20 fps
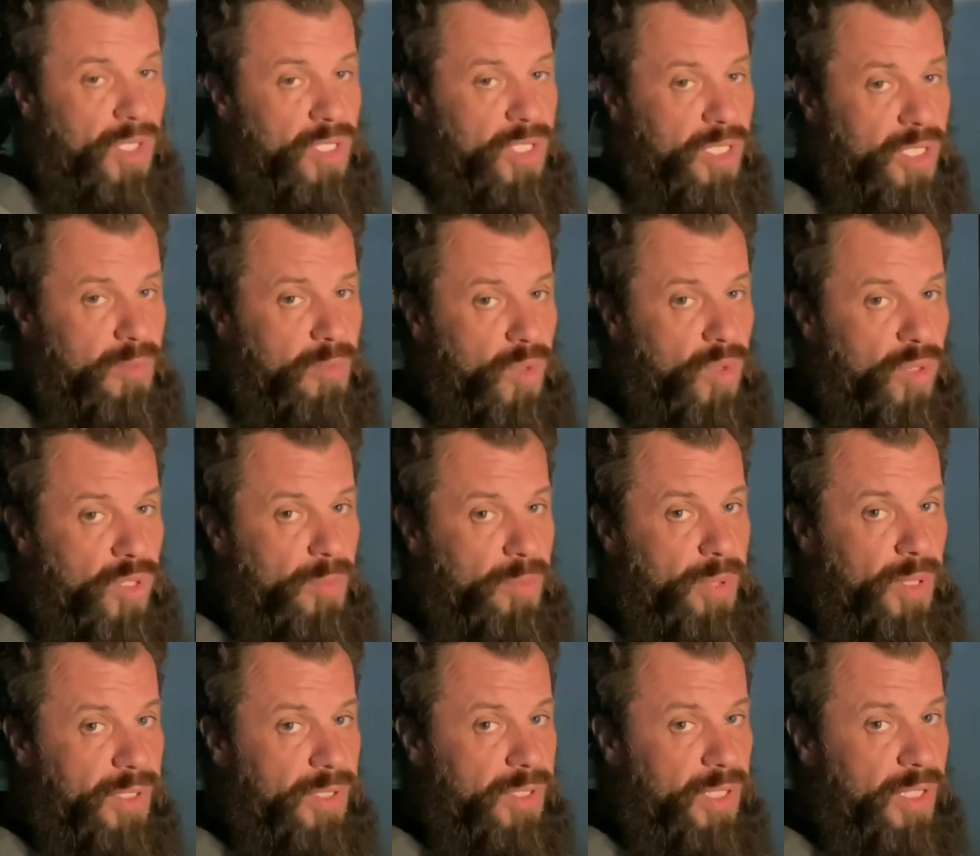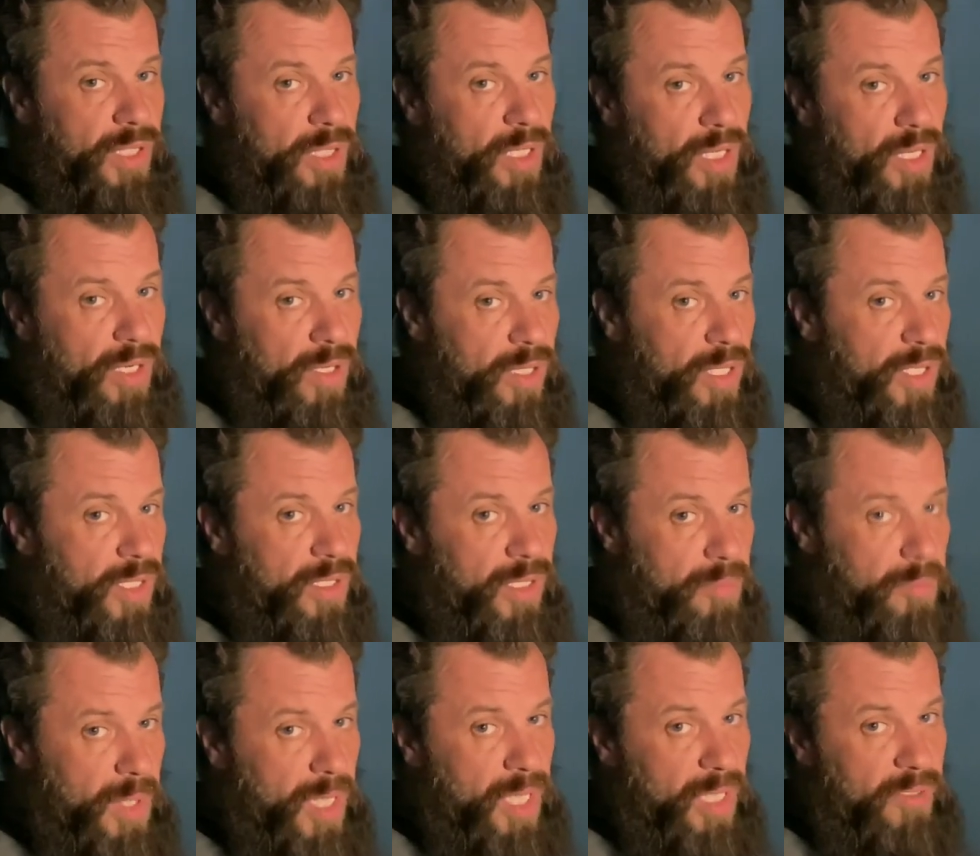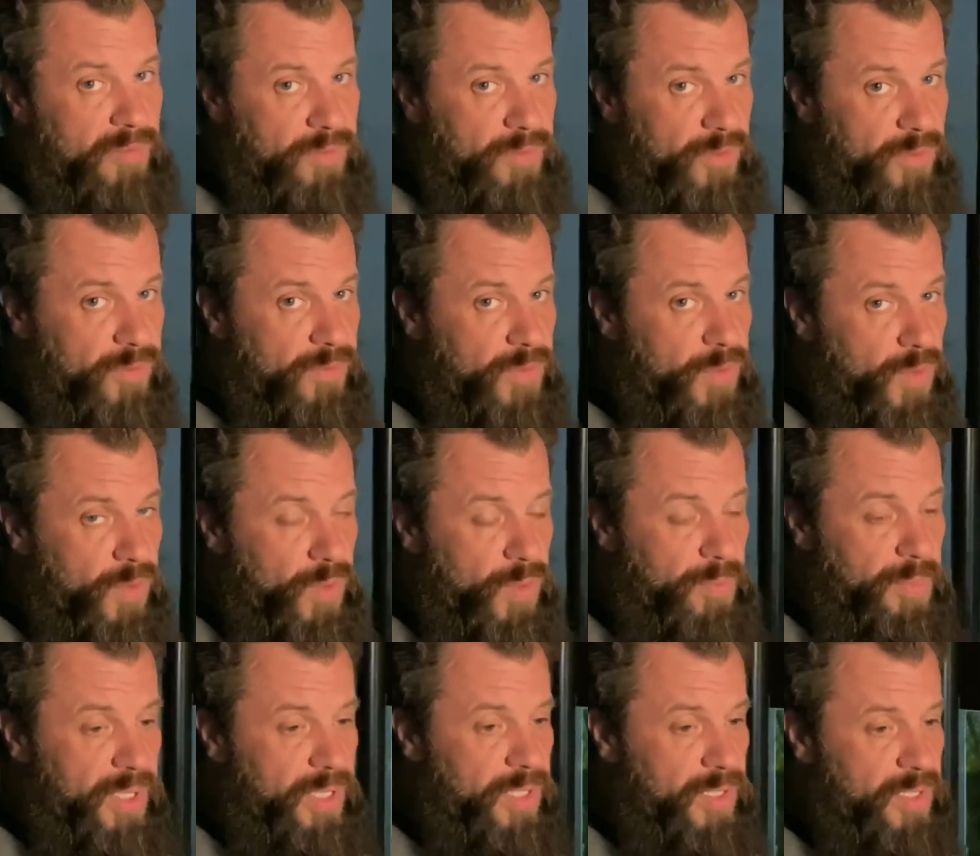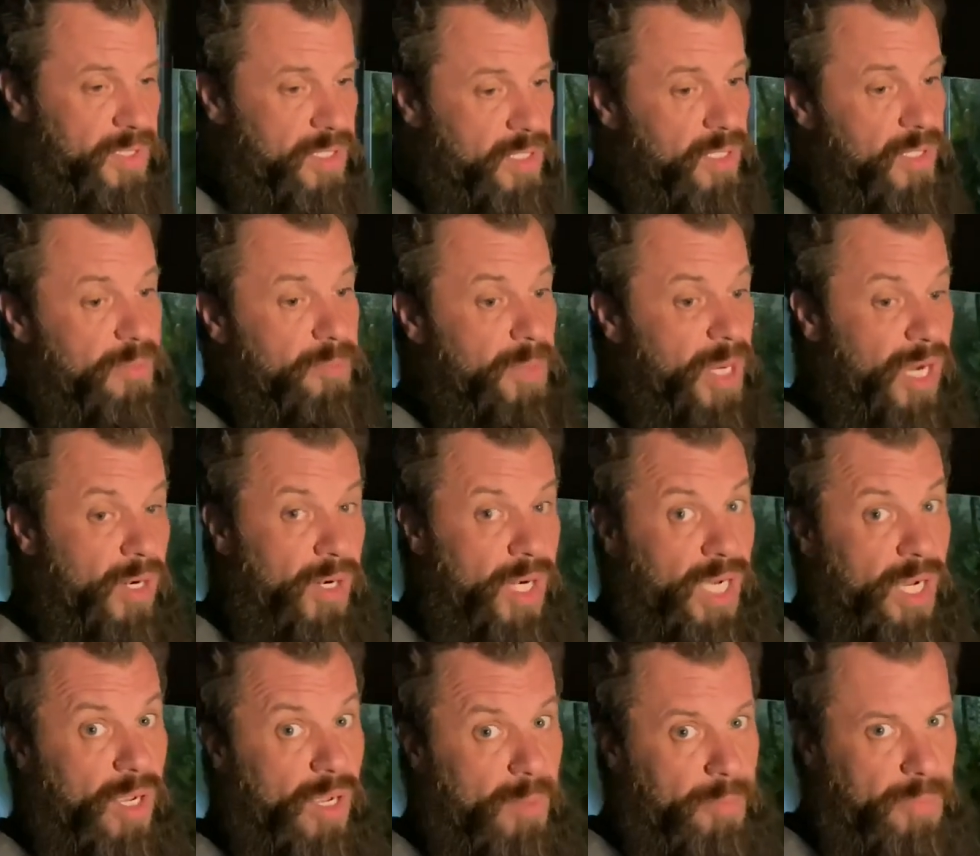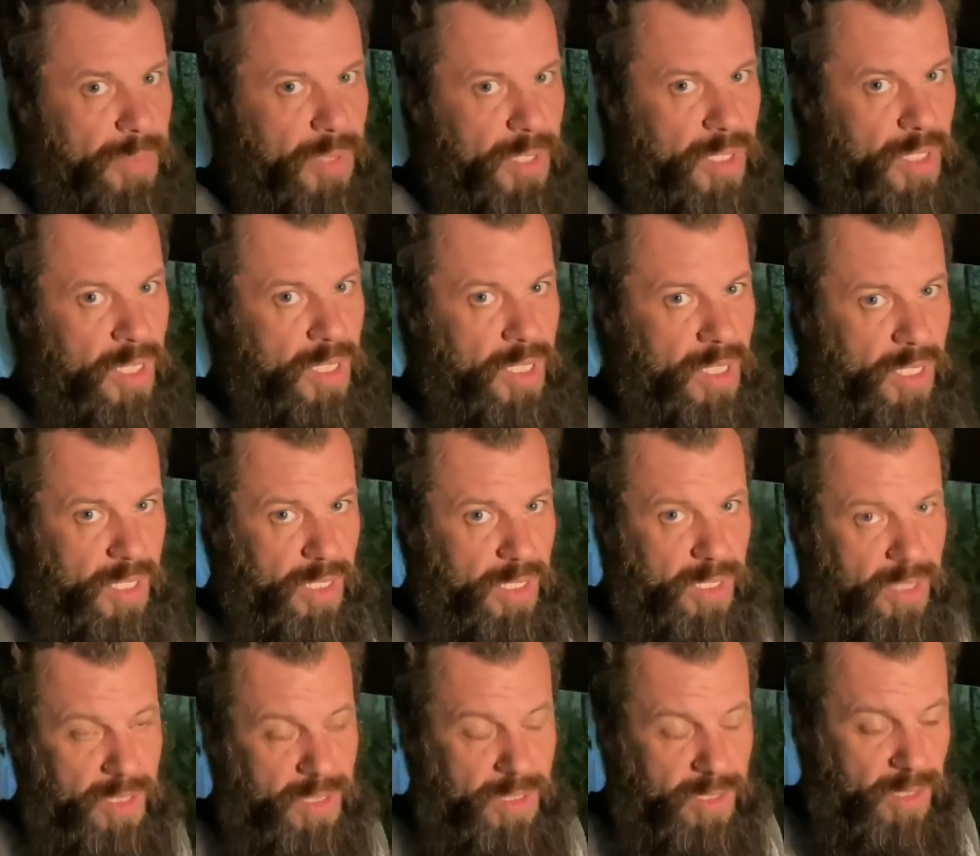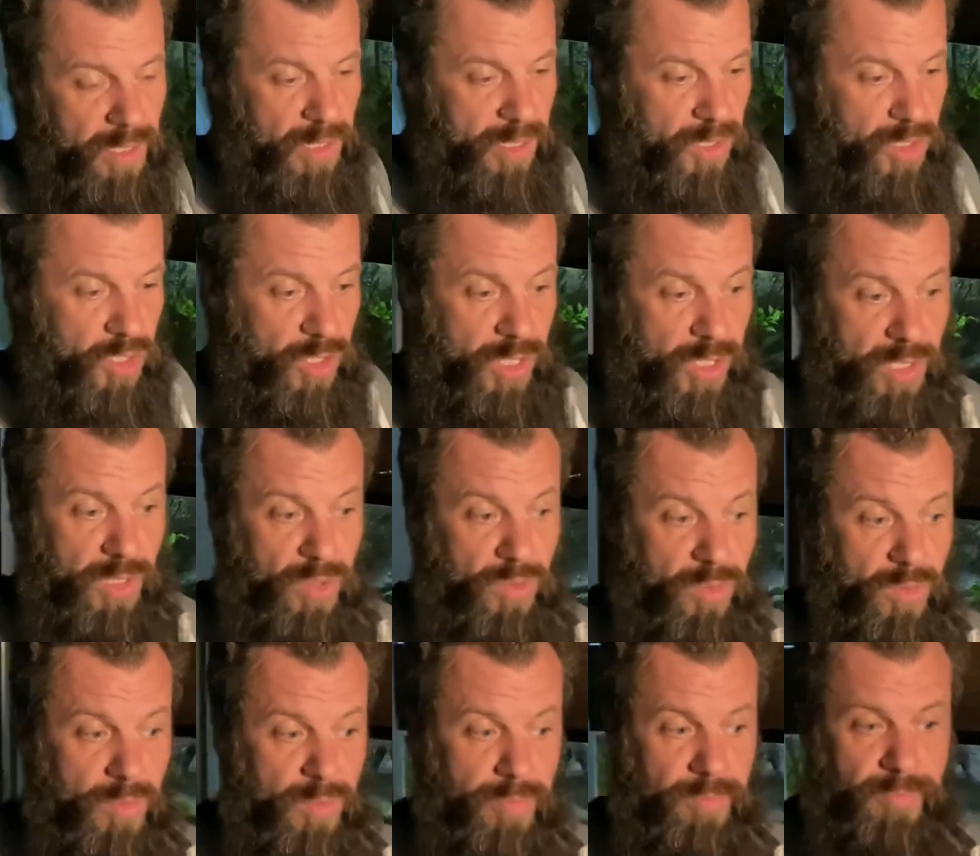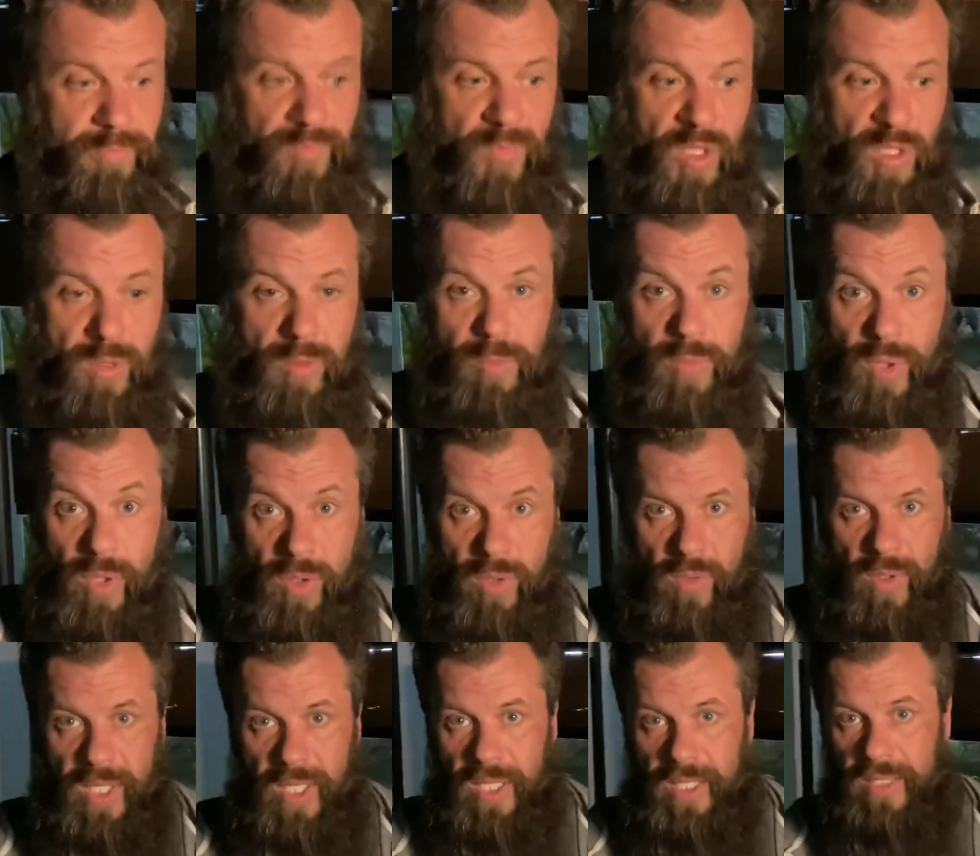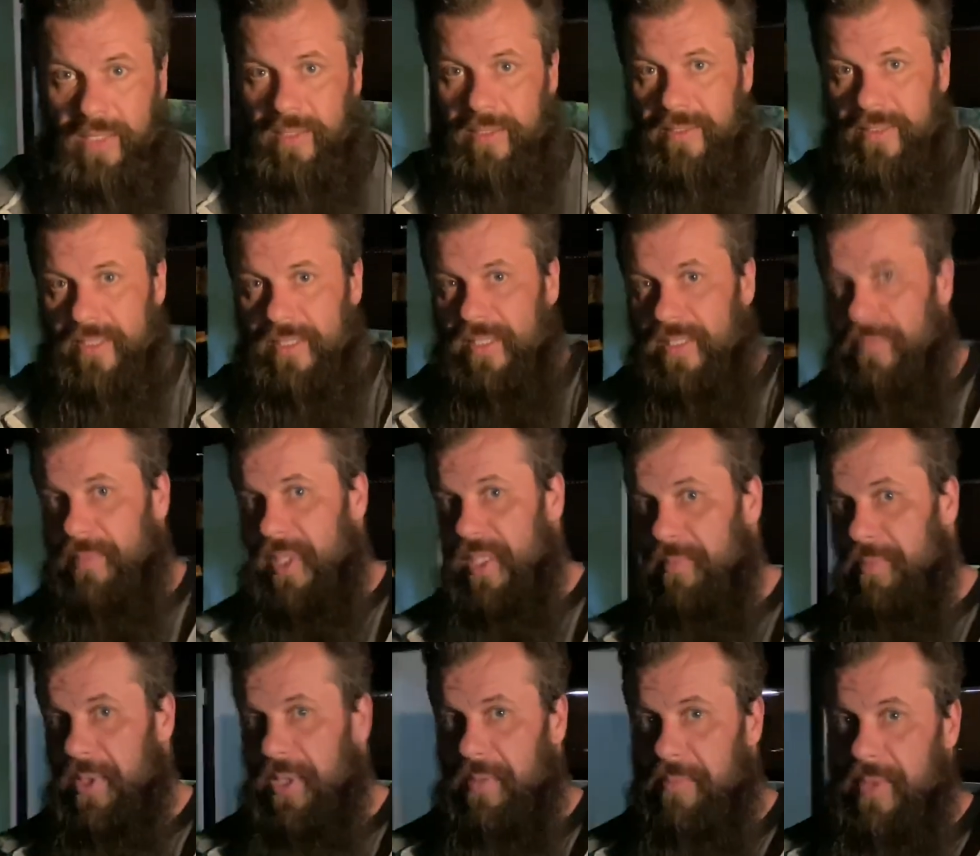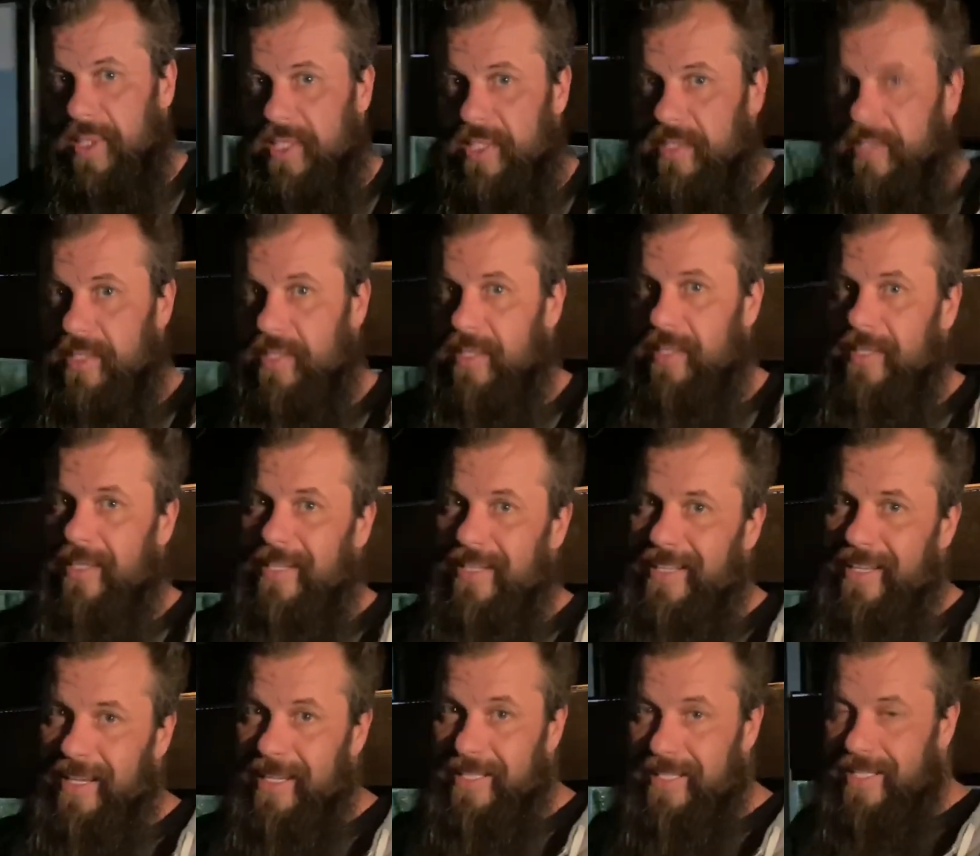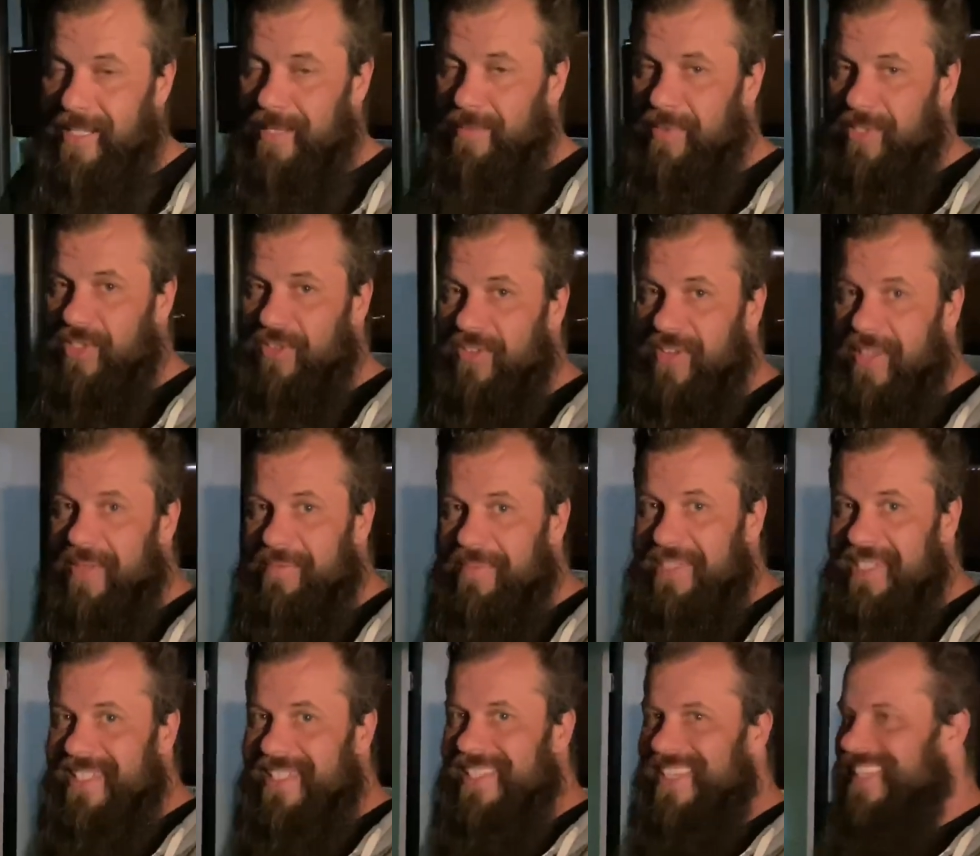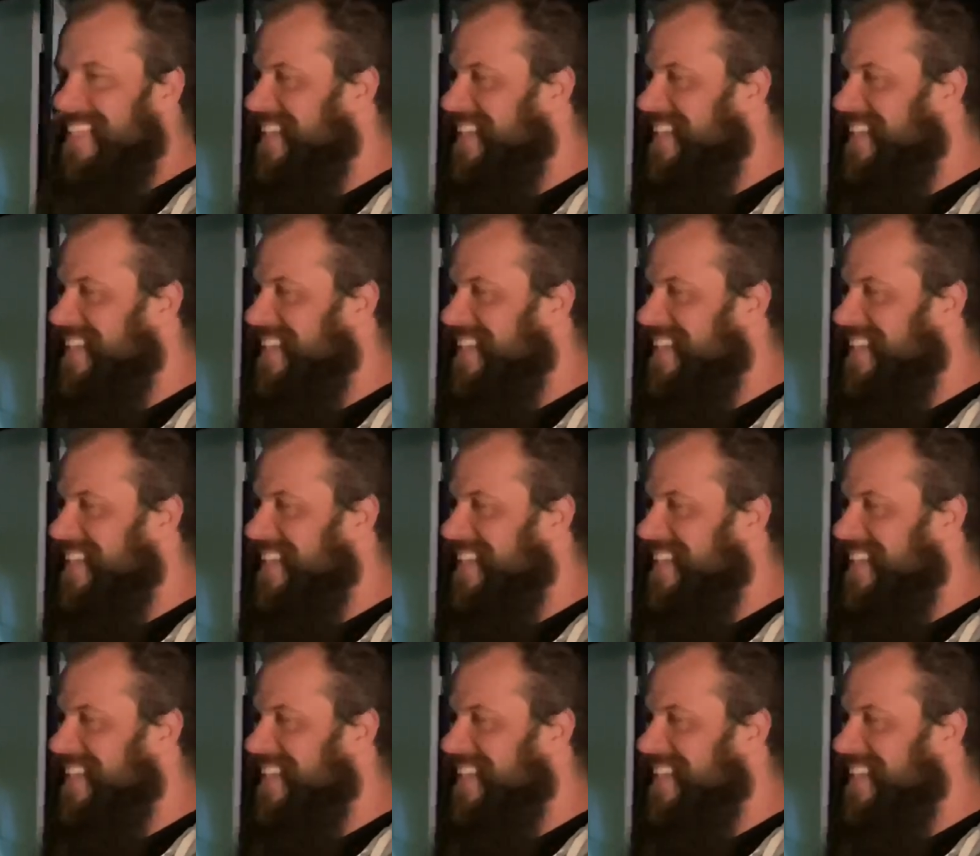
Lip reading: anymore, but they are in demand for food because they're pairing up and trying to, you know, procreate, make babies, establish families.